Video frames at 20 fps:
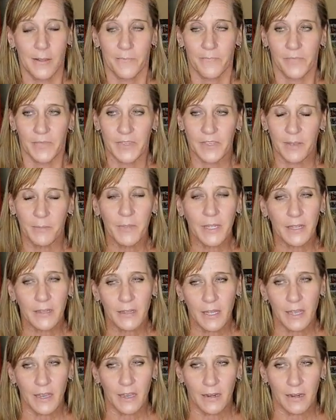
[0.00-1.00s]
it's something
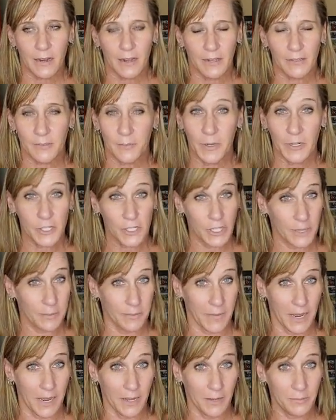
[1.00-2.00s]
that, especially
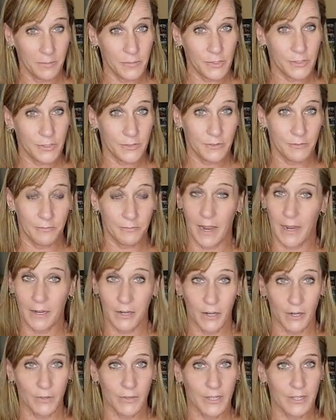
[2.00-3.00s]
moms, I
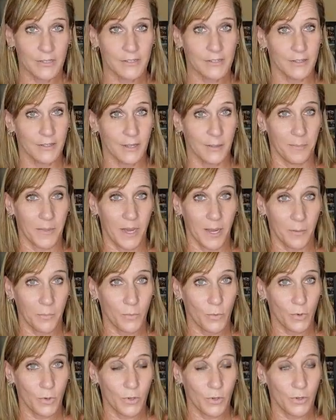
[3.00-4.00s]
know this in the mom
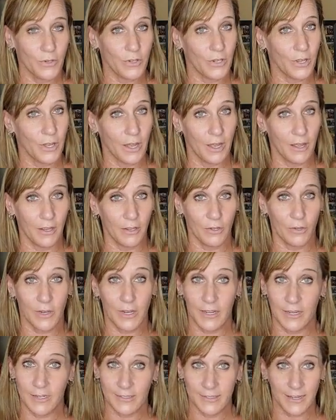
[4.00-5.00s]
world, you
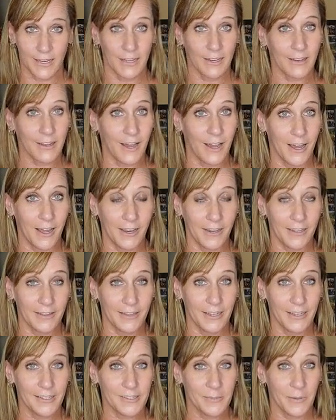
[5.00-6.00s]
guys get caught in
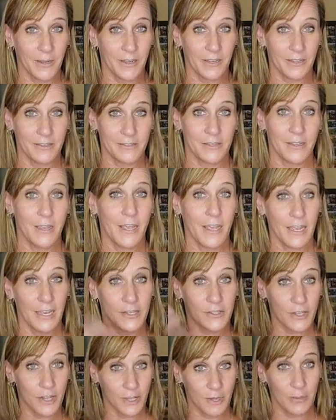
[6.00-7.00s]
this because it's
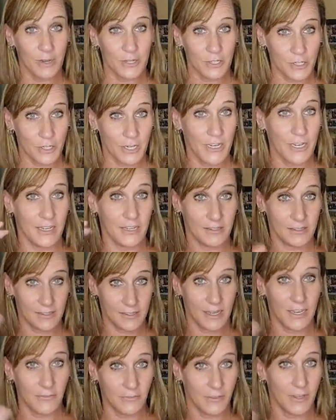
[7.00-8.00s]
all about your kids.
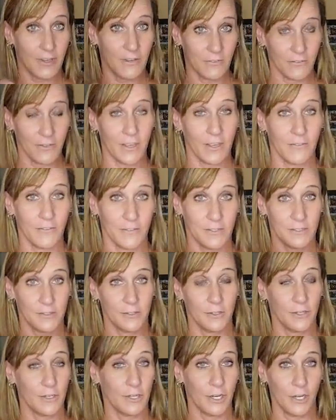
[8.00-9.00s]
Give. It's,
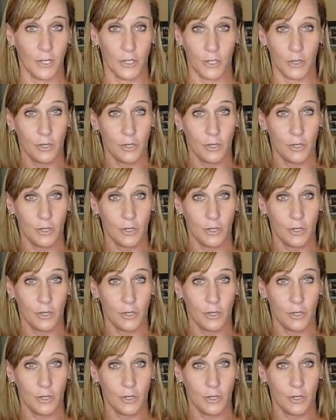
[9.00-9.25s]
you know, your